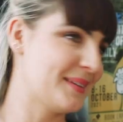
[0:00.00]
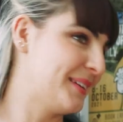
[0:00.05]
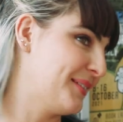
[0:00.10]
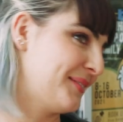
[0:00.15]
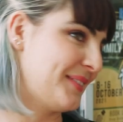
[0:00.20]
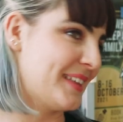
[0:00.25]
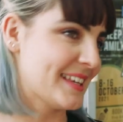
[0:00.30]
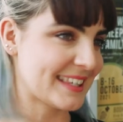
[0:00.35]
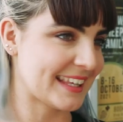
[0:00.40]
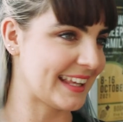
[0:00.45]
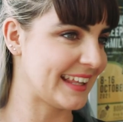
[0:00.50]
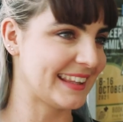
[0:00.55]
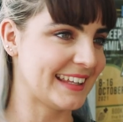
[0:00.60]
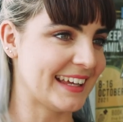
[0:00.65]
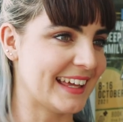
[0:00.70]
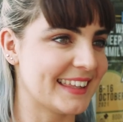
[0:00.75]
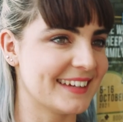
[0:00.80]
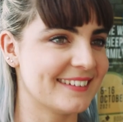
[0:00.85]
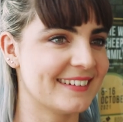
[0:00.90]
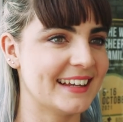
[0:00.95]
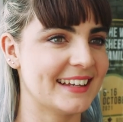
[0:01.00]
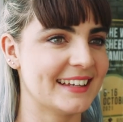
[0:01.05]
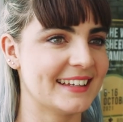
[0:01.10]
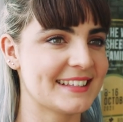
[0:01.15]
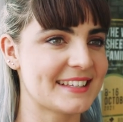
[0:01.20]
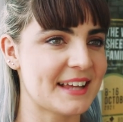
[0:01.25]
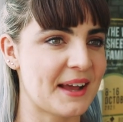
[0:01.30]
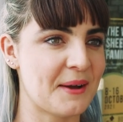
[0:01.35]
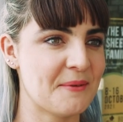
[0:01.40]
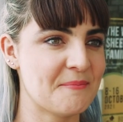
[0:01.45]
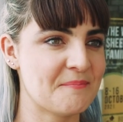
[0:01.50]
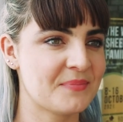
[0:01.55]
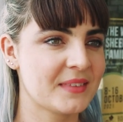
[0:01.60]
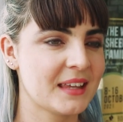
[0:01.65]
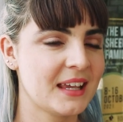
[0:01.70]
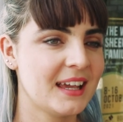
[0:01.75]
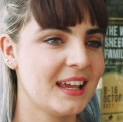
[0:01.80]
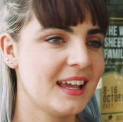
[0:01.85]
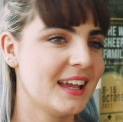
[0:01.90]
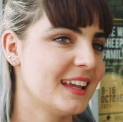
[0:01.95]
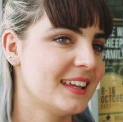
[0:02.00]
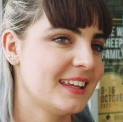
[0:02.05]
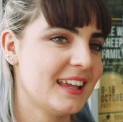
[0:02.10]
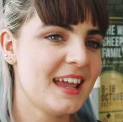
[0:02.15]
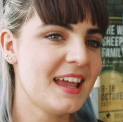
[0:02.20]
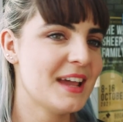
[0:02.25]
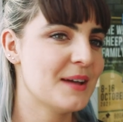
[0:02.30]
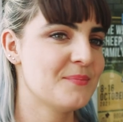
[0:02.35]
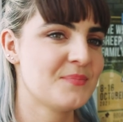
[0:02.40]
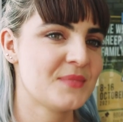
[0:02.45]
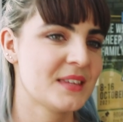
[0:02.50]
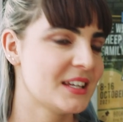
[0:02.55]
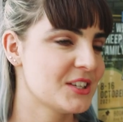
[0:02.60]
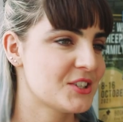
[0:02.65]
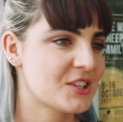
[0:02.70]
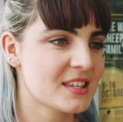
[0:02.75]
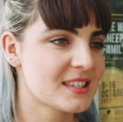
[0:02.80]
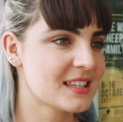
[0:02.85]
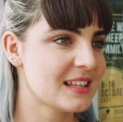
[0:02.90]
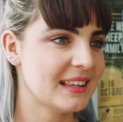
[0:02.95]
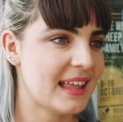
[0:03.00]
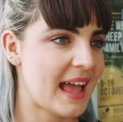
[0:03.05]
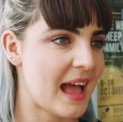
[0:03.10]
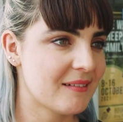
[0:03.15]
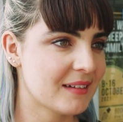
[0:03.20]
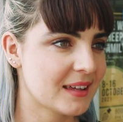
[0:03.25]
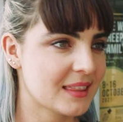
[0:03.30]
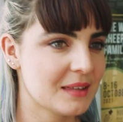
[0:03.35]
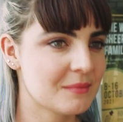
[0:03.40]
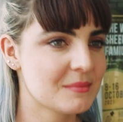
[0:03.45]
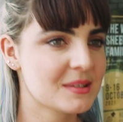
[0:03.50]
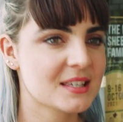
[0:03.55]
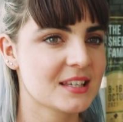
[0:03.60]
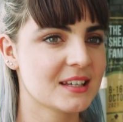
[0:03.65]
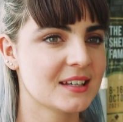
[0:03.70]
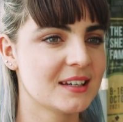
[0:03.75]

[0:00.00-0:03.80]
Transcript: a bit of this, that and the other, and yeah, just allowing them